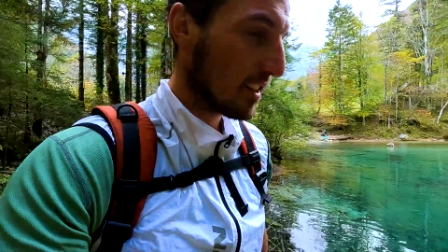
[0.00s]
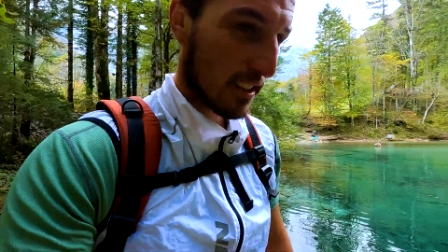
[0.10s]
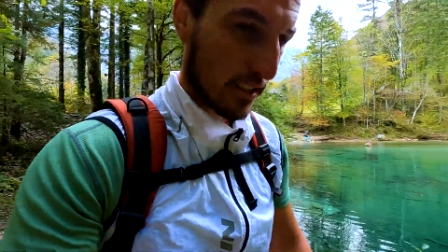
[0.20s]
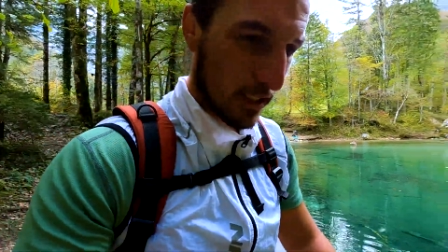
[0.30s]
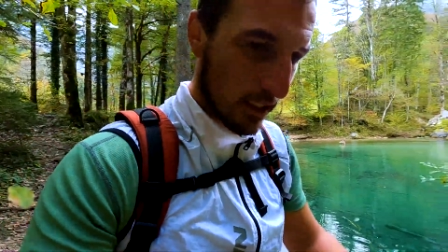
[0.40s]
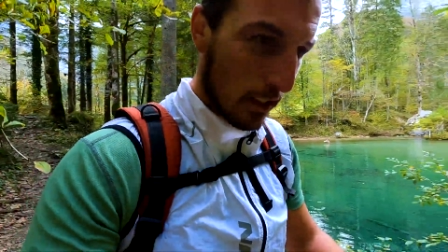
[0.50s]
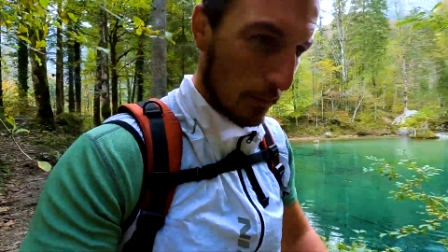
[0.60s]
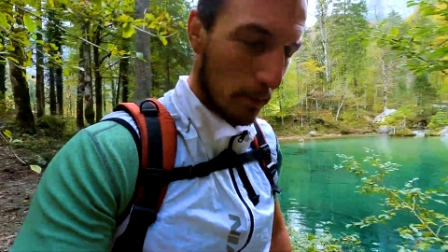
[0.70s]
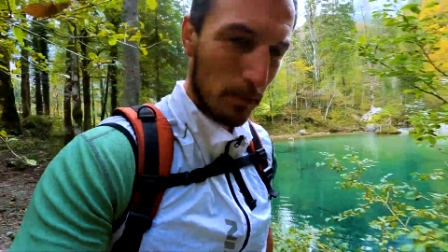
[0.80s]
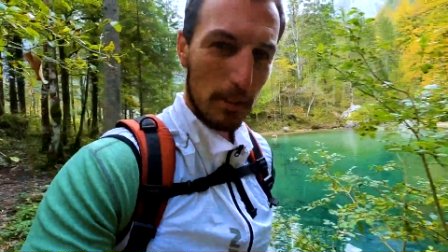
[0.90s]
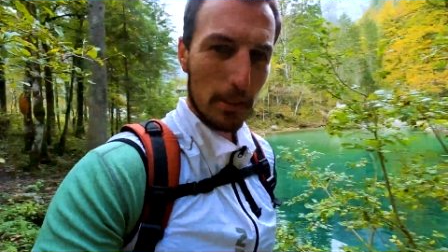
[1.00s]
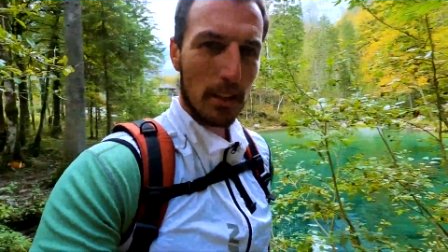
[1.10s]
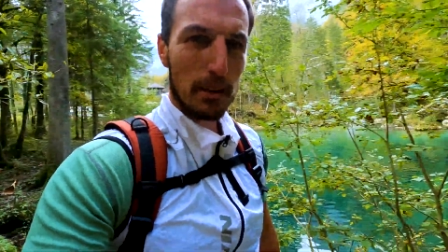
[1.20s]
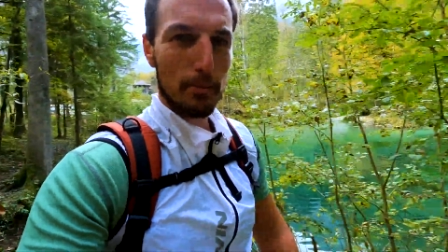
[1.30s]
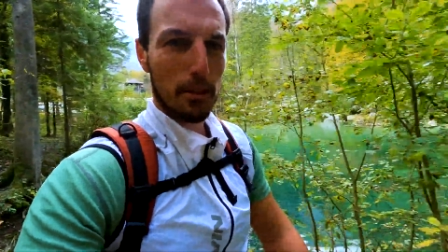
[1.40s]
Actually a little bit
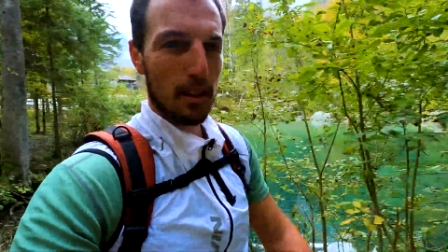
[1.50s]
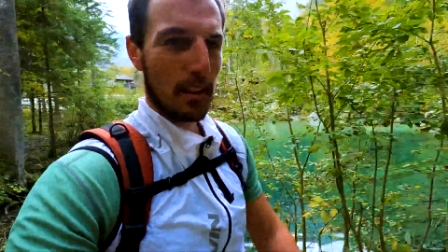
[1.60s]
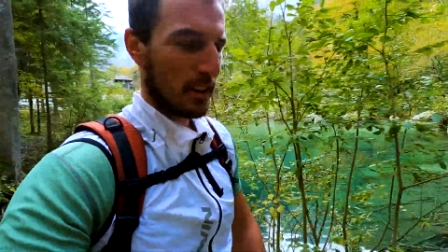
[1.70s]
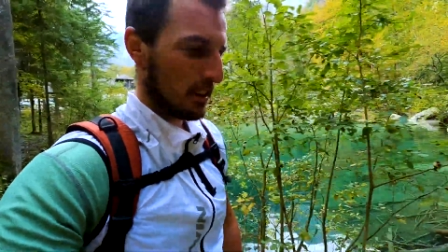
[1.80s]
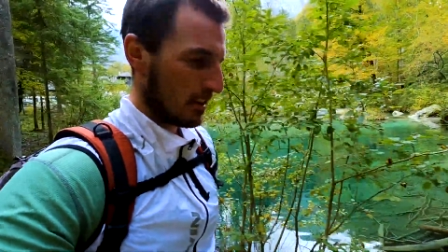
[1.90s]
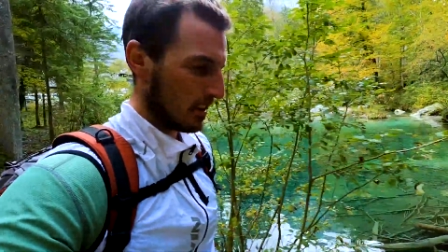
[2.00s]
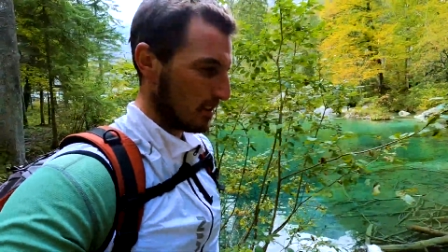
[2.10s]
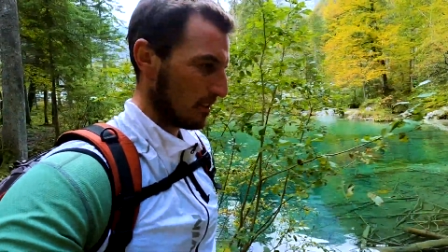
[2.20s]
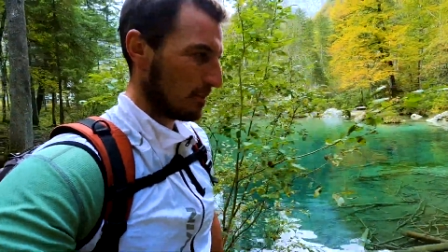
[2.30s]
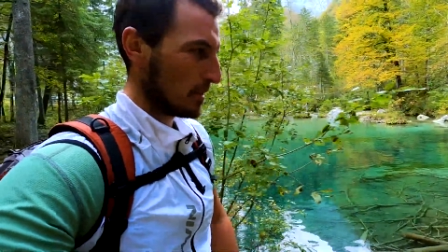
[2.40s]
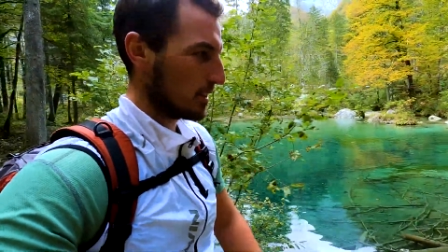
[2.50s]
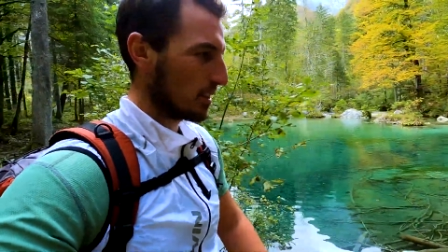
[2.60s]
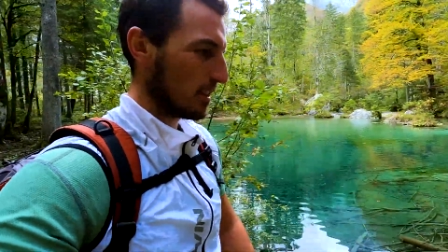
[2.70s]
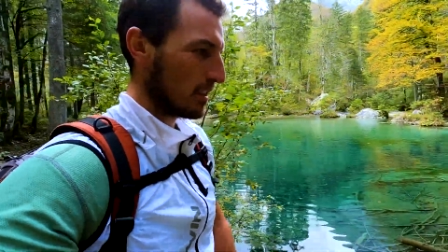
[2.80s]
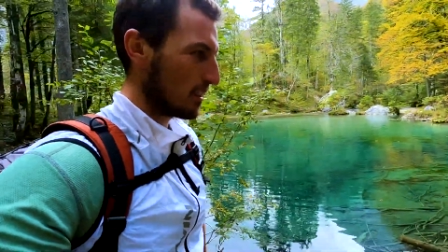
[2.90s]
further up, but
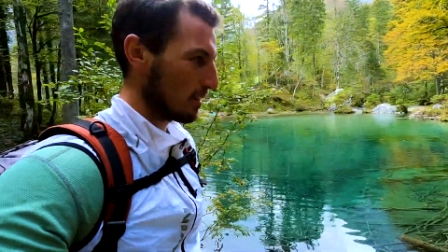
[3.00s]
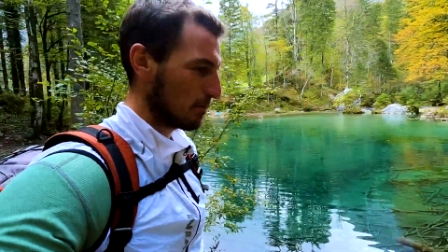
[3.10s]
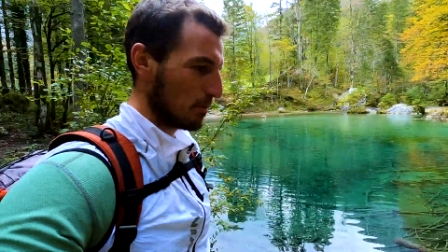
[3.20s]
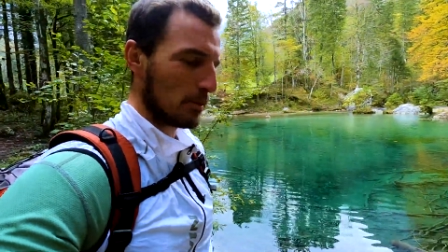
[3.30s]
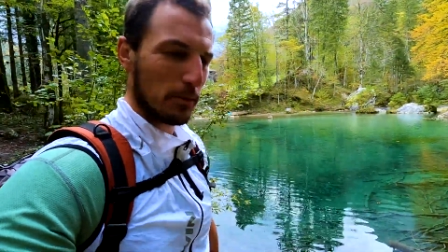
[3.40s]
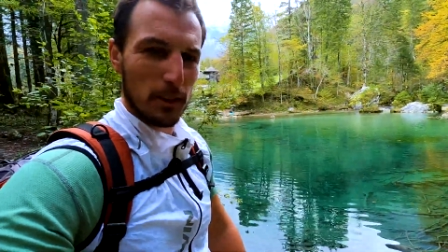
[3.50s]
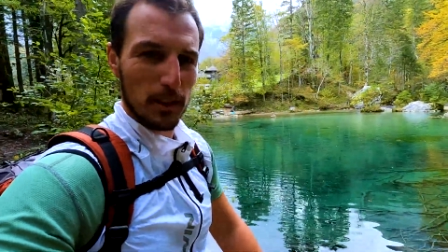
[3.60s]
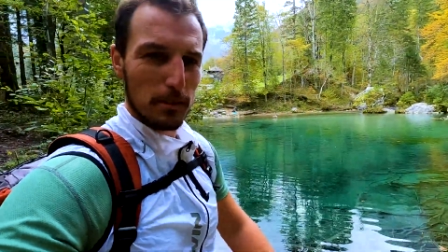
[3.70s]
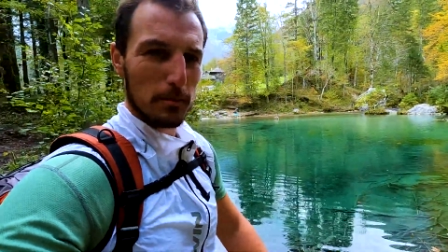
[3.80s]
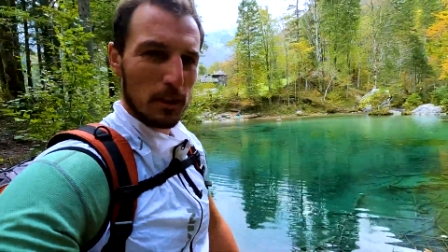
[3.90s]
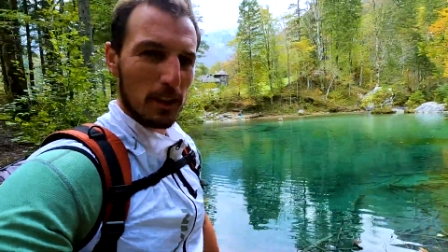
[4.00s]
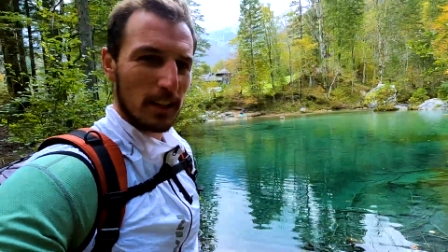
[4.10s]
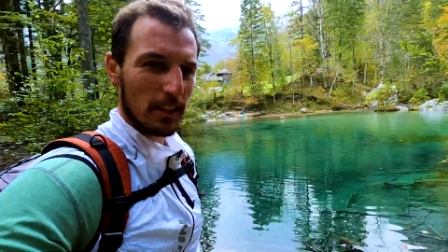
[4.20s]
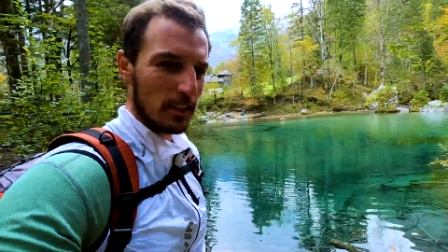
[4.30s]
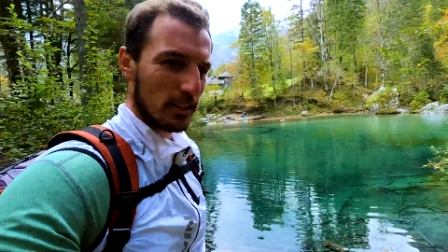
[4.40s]
it's a beautiful small
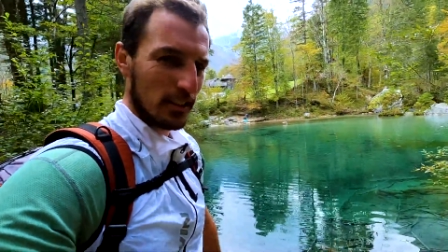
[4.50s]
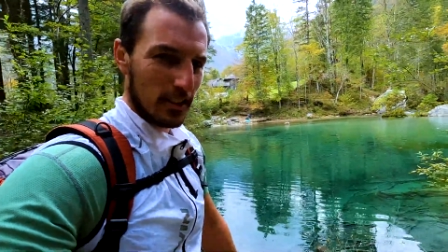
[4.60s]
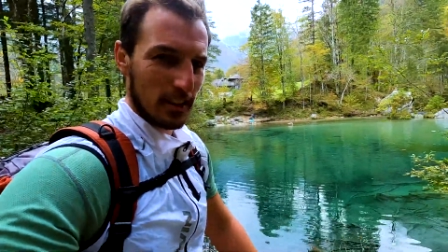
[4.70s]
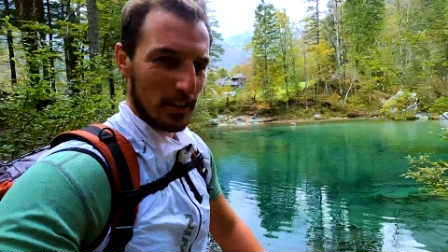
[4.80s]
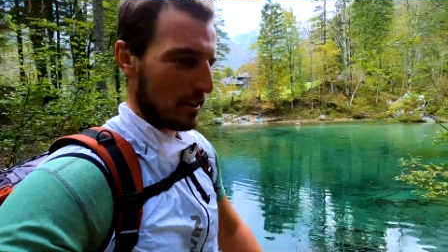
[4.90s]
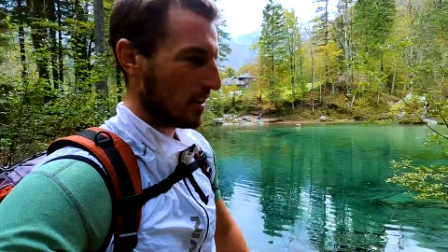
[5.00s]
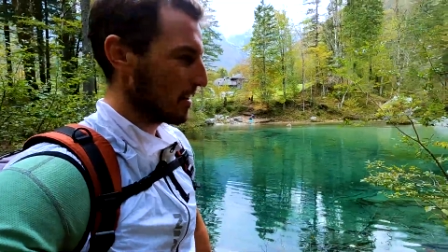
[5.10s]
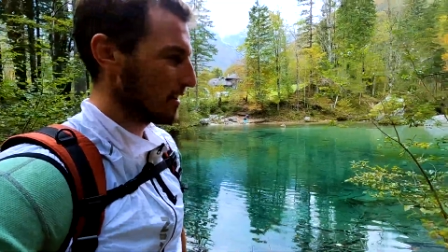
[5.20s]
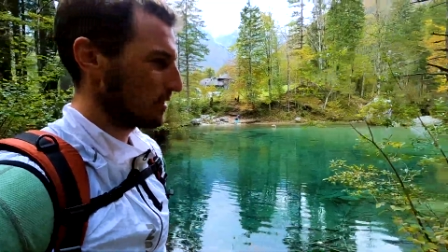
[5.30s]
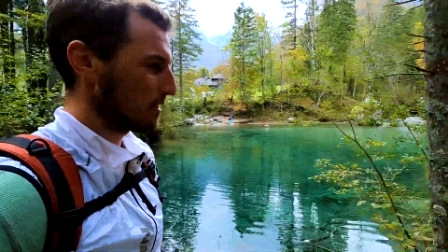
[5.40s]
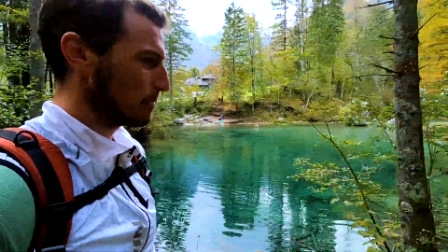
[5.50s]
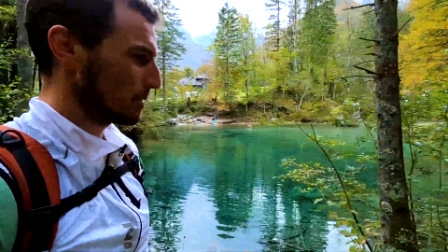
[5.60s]
lake here. Very